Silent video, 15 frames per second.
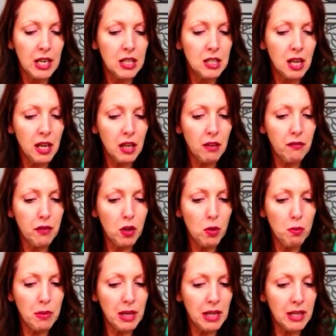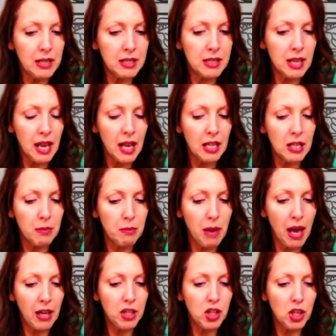take a few minutes and
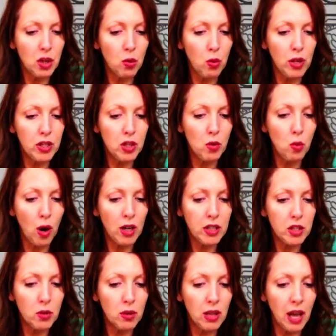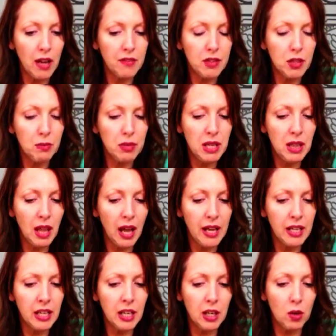imagine what you want your life to be
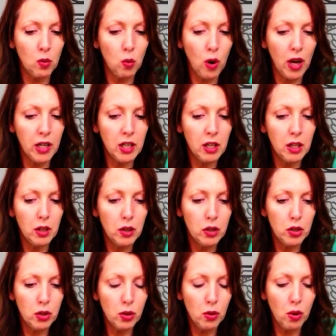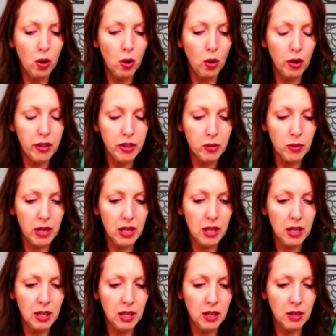like in 1, 2, or 3
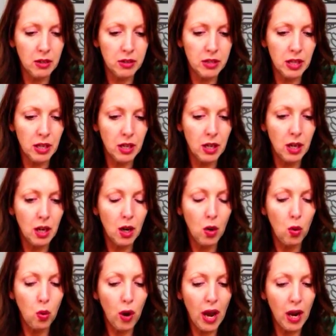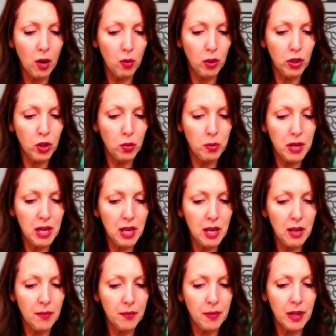years. Where will you be?